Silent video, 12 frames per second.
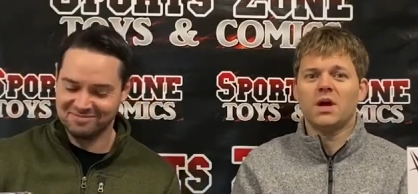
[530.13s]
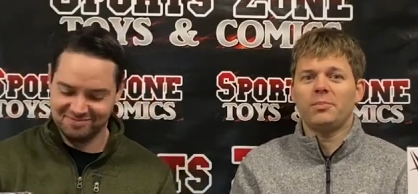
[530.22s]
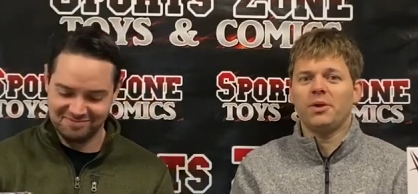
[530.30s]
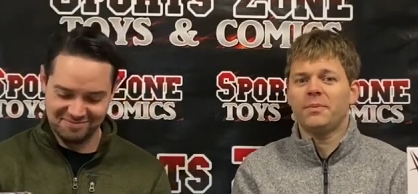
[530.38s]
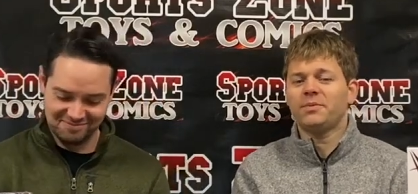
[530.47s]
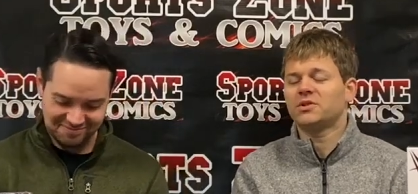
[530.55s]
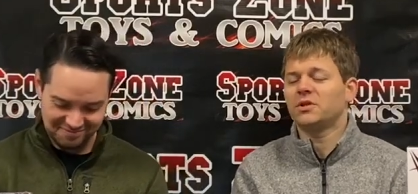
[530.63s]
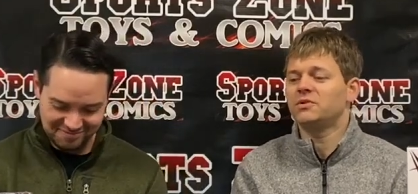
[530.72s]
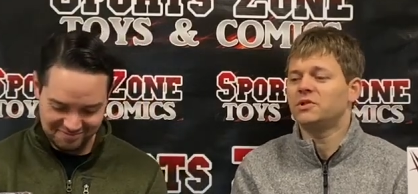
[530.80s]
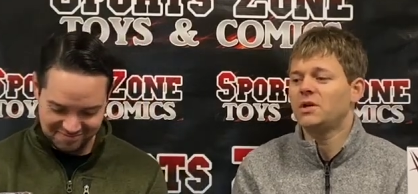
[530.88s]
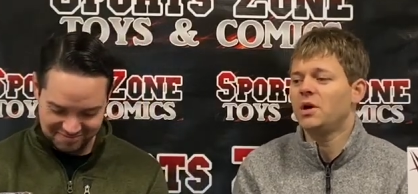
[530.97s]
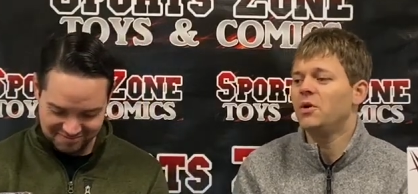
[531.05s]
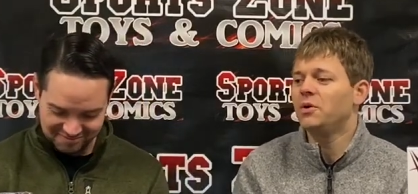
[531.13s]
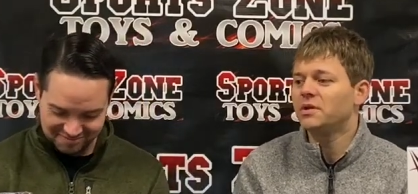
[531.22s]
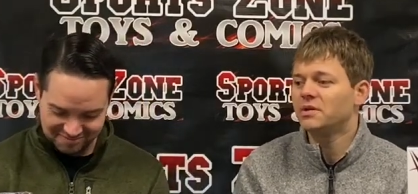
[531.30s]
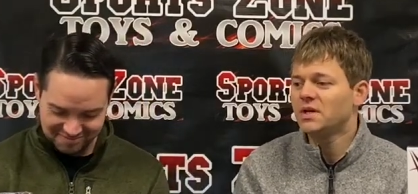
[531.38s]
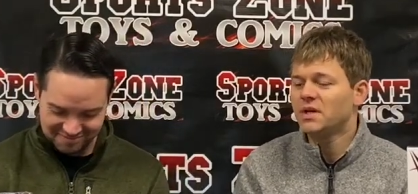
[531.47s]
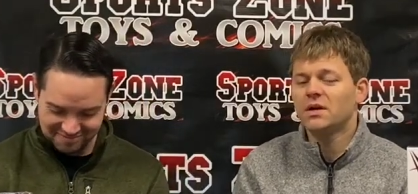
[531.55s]
Speaker 1: a couple episodes ago and
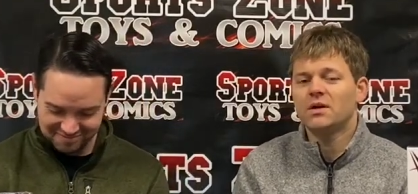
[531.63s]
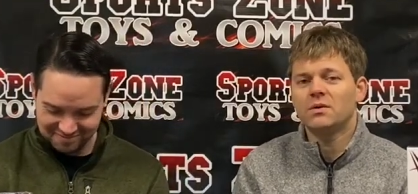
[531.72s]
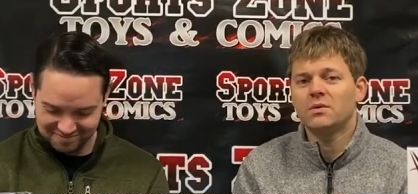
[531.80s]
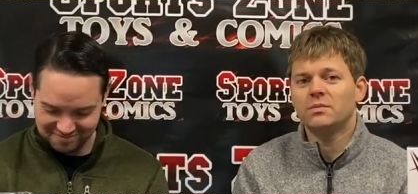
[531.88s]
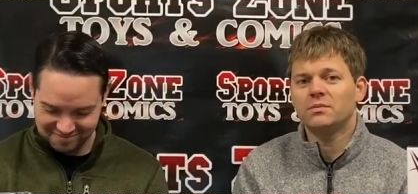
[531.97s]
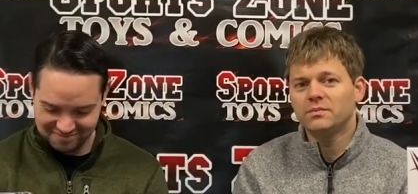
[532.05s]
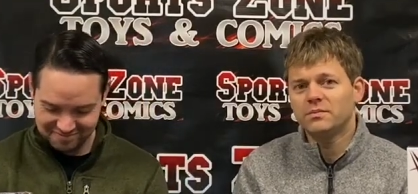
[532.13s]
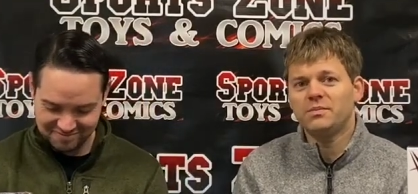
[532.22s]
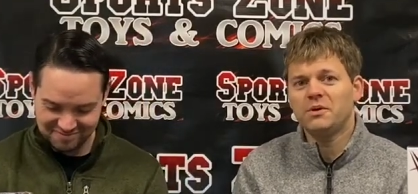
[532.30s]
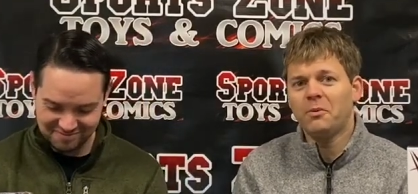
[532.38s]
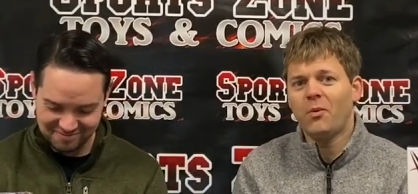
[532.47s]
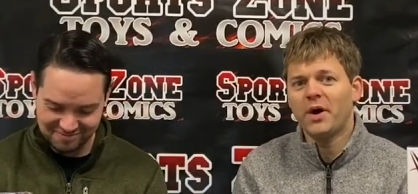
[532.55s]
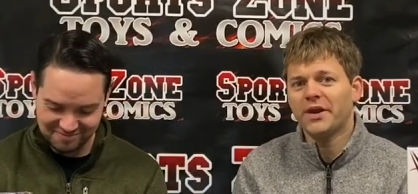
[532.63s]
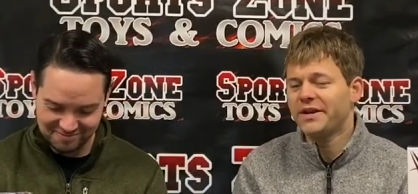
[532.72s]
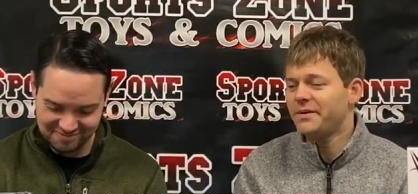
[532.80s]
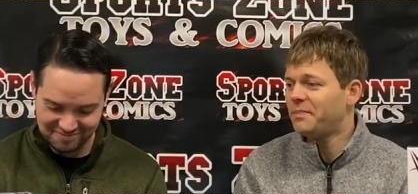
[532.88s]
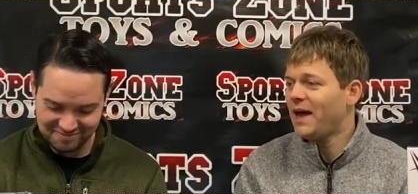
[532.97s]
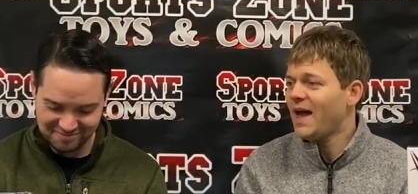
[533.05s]
people wanted
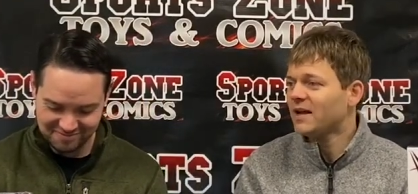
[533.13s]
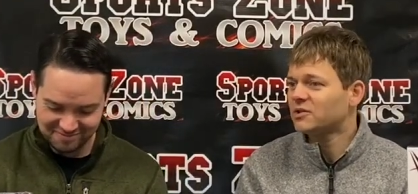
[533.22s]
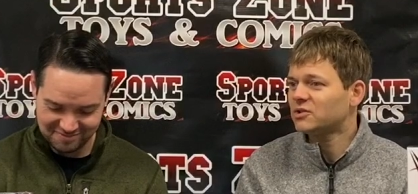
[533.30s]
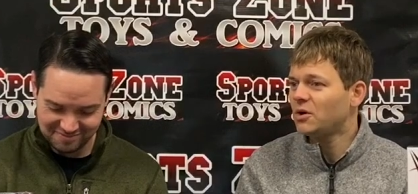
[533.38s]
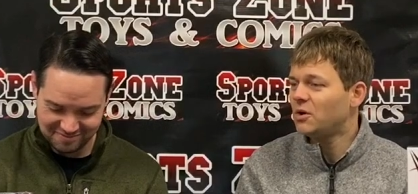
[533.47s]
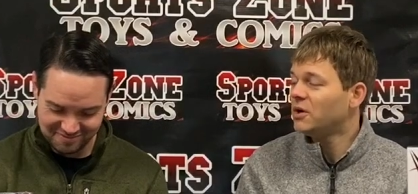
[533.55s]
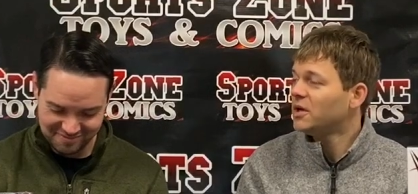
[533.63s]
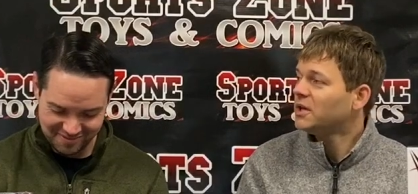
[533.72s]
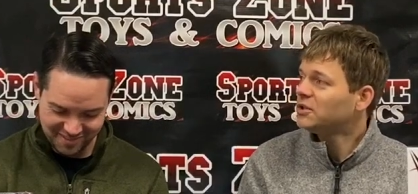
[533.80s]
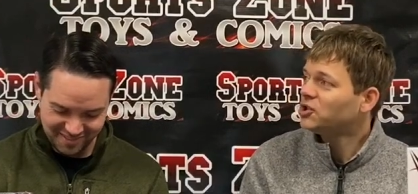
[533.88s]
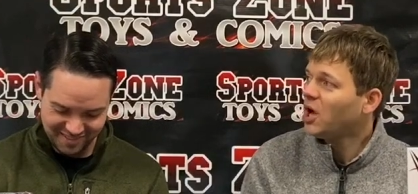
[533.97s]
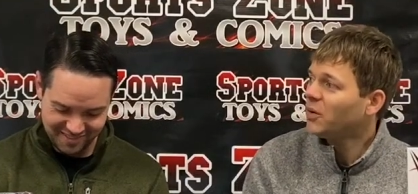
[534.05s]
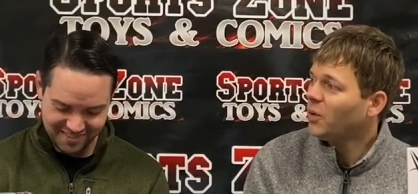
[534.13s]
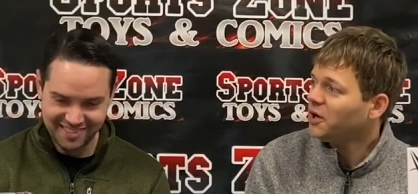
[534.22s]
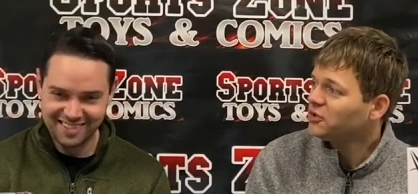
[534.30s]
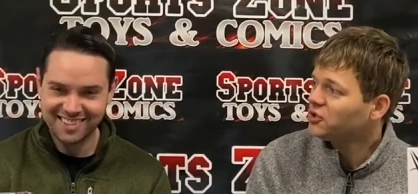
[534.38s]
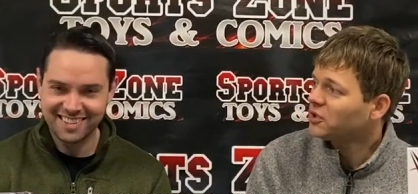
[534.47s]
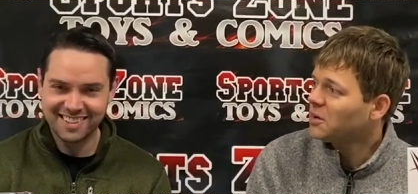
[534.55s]
him back so john why
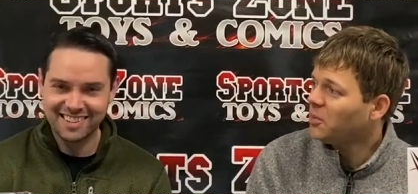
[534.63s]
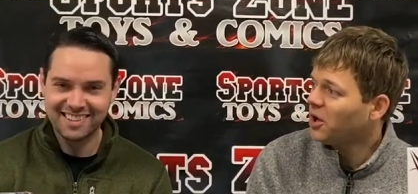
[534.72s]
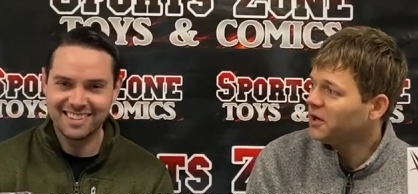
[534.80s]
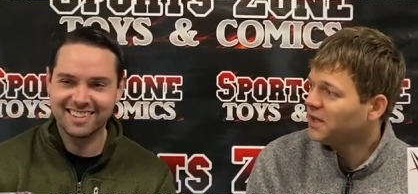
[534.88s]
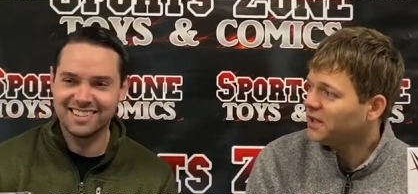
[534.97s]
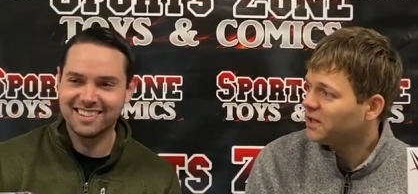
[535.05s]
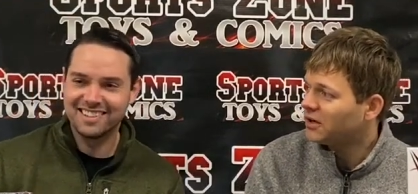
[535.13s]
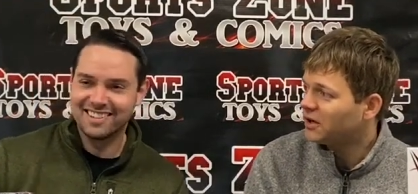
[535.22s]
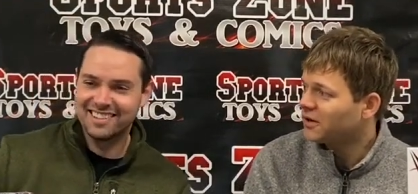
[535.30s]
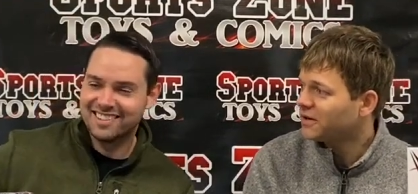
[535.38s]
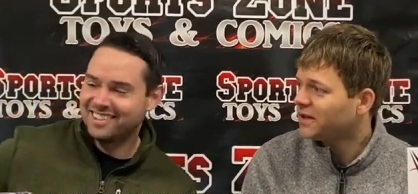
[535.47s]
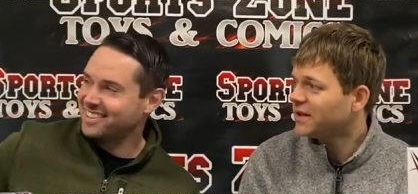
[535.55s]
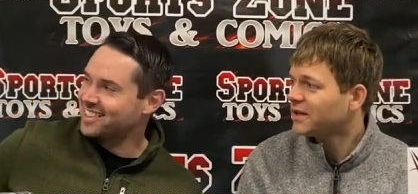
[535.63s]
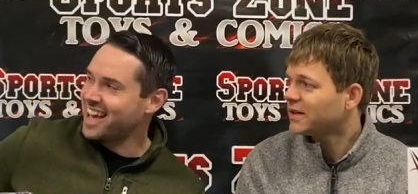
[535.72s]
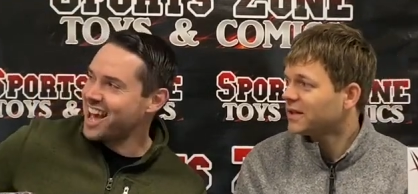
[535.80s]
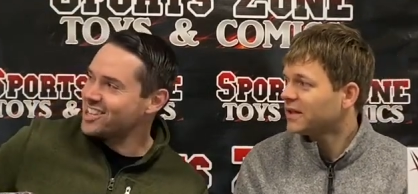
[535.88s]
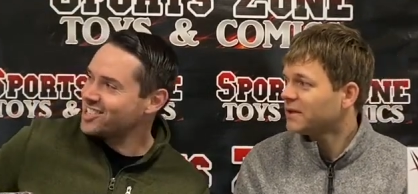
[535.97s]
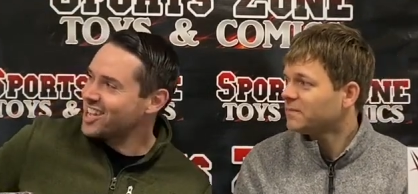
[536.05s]
don't you come on in here
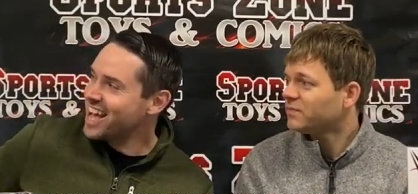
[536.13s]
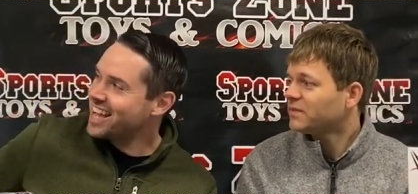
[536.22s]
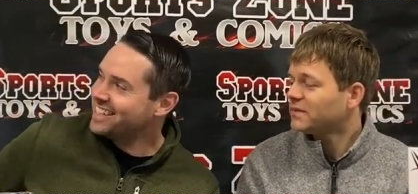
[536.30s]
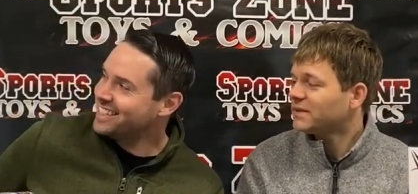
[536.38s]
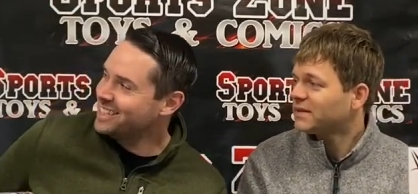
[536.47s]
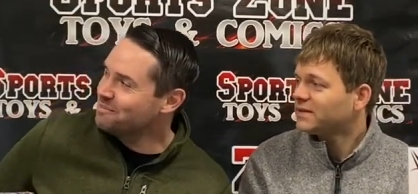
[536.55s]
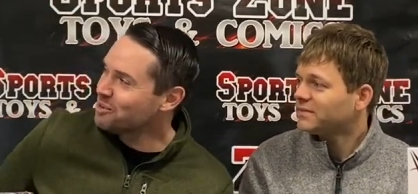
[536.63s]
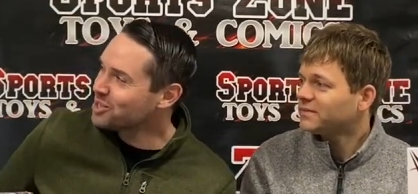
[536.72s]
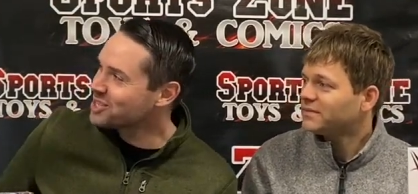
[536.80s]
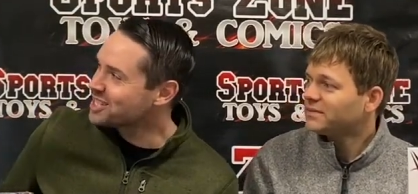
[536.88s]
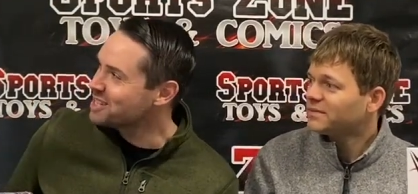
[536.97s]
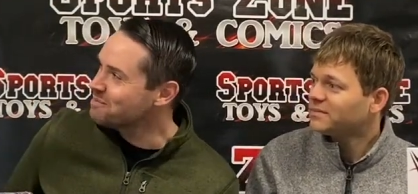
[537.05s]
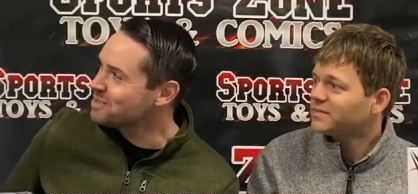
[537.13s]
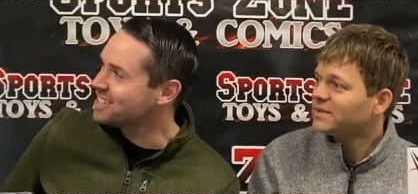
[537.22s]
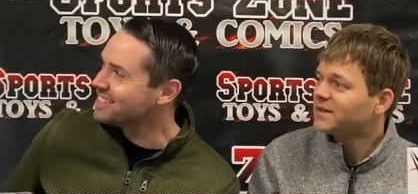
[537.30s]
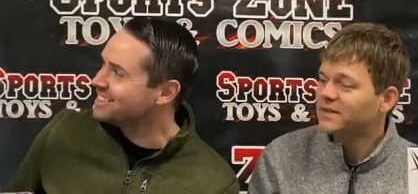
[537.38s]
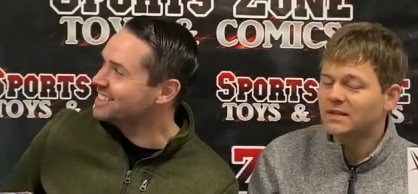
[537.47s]
Speaker 2: Hashtag need more Simpson.